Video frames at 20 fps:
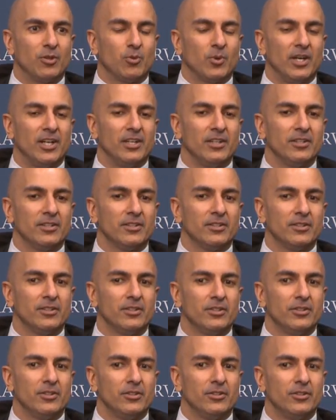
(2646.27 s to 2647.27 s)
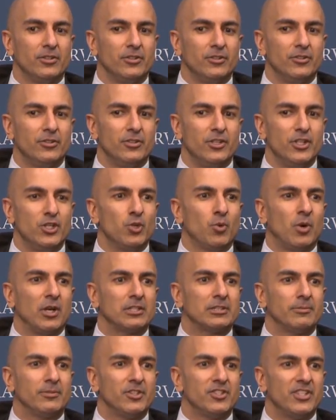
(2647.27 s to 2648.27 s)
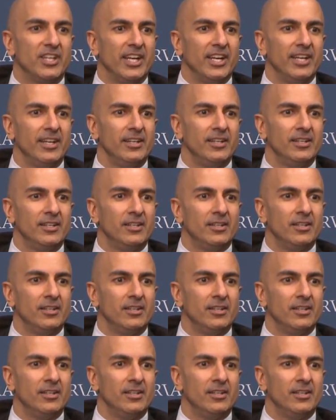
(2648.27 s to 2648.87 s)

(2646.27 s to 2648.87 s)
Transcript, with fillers: well, did you want them to stay?